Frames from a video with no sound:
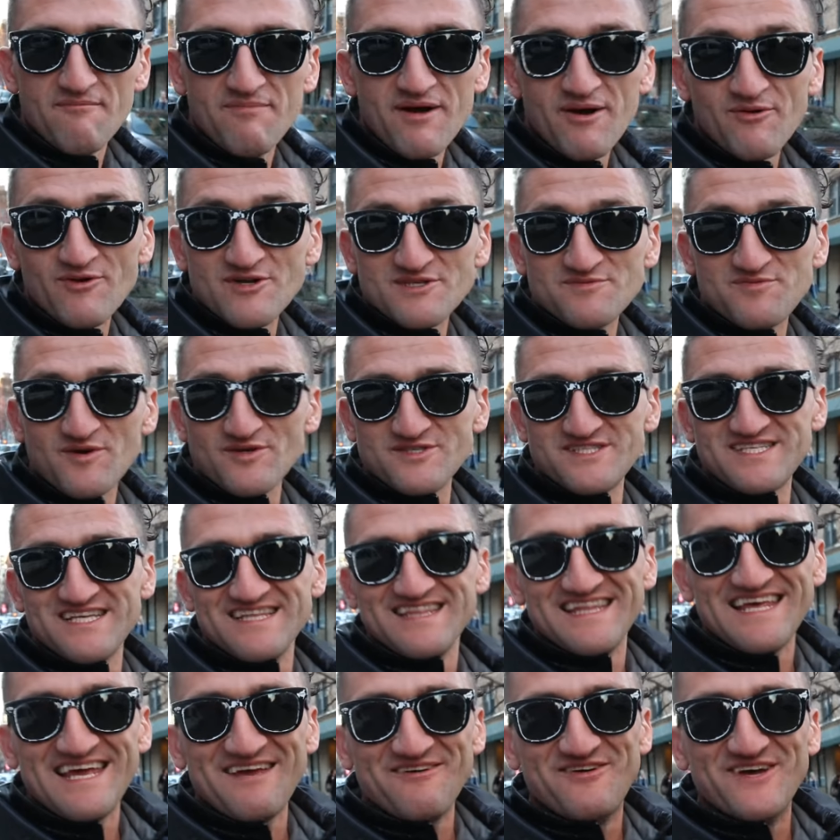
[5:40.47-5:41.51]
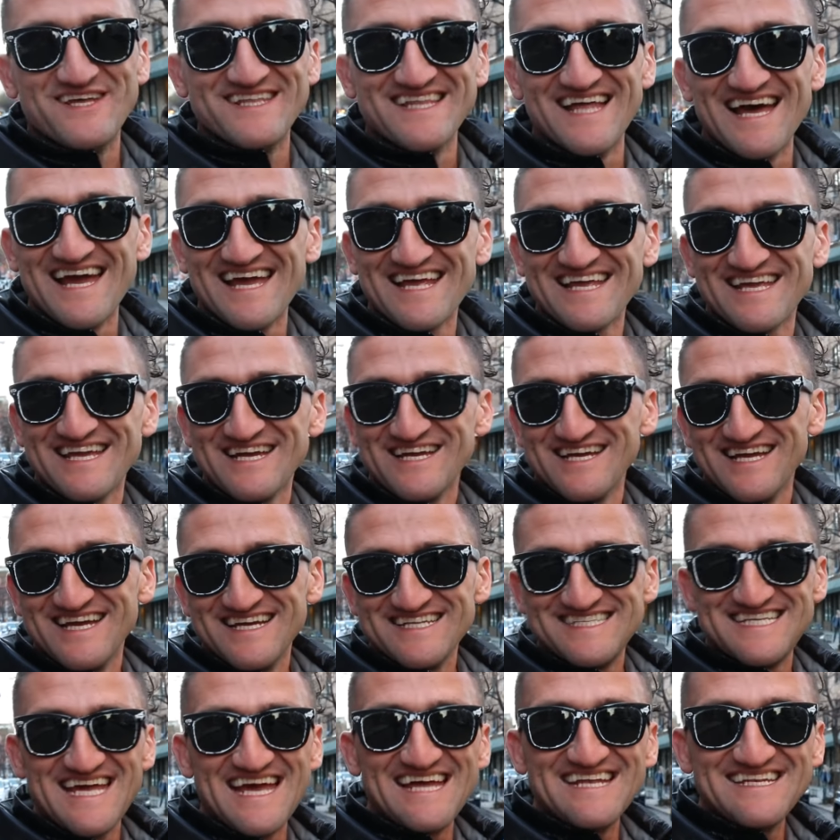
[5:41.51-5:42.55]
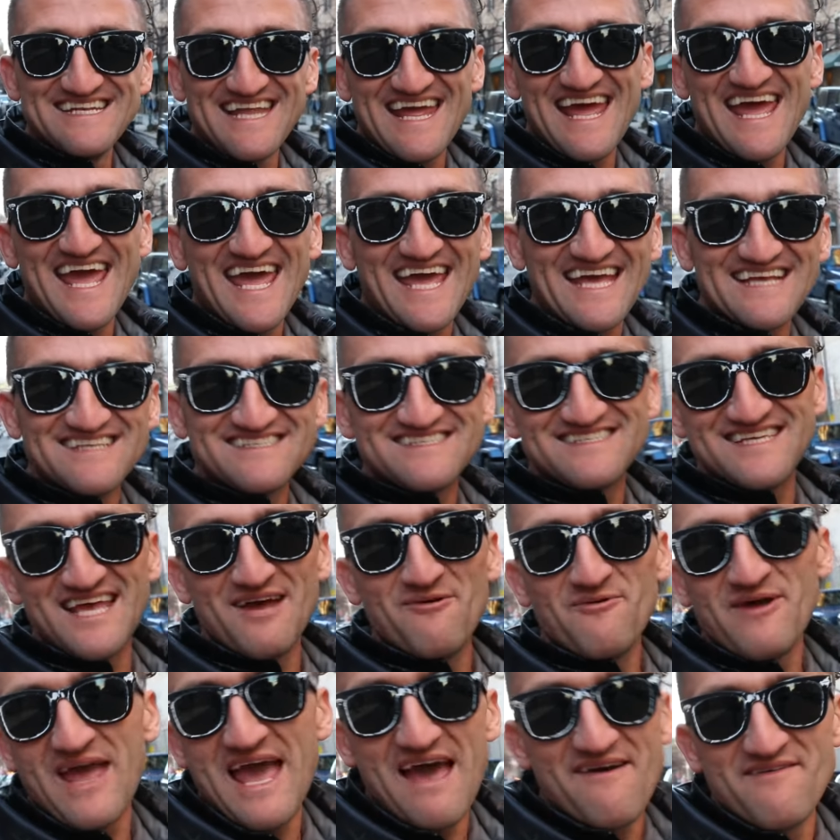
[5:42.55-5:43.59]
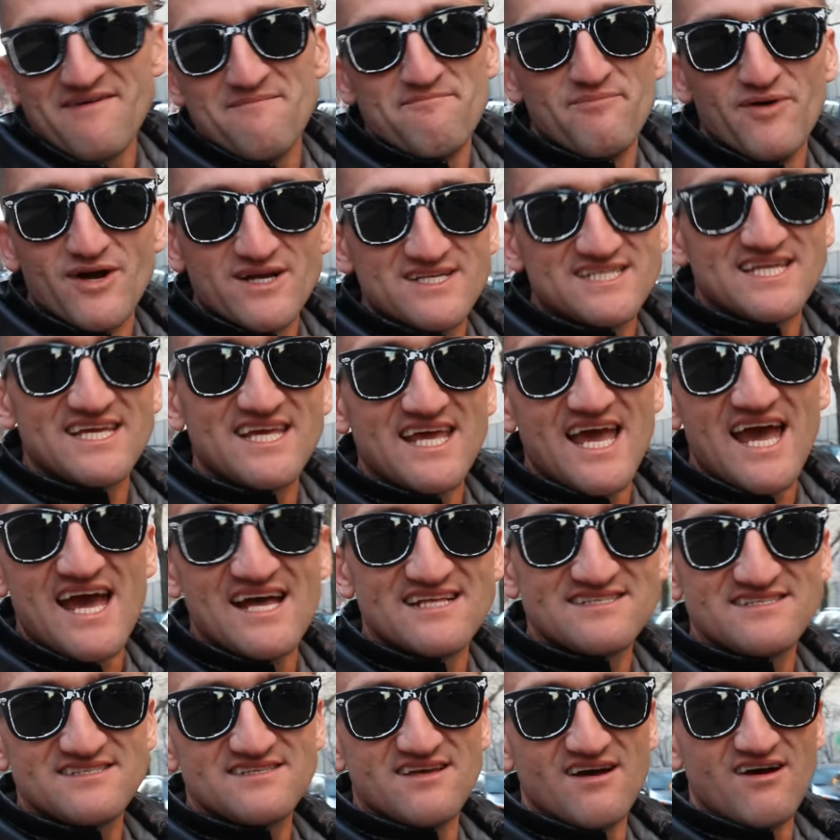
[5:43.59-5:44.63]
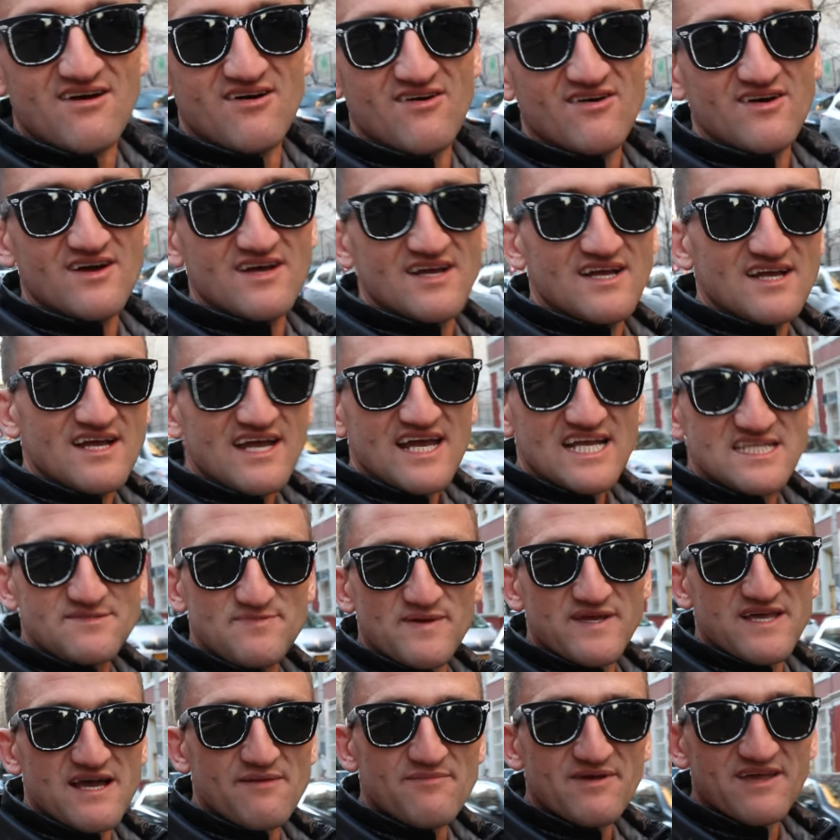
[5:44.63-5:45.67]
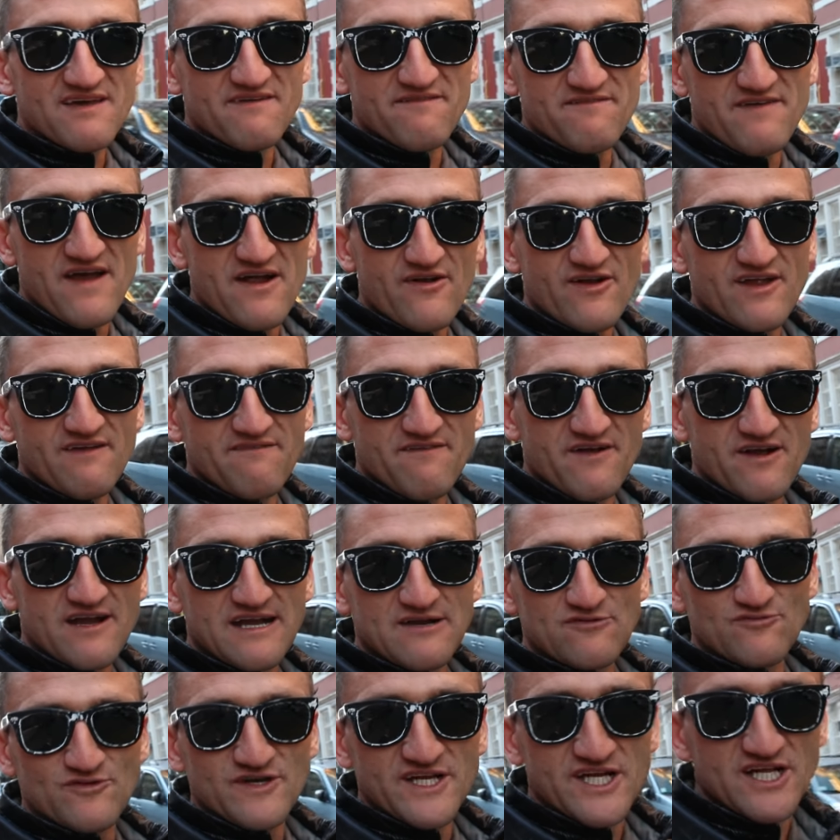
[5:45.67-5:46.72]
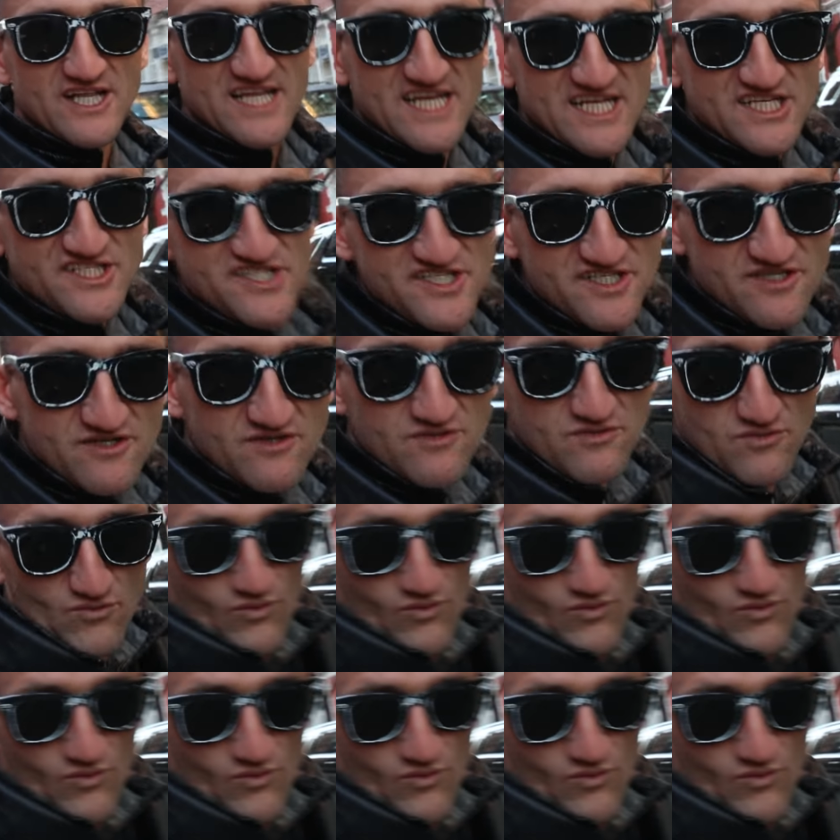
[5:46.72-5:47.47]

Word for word: But we're supposed to leave in like 10 days and we haven't booked it yet. So it's becoming a very, very real issue.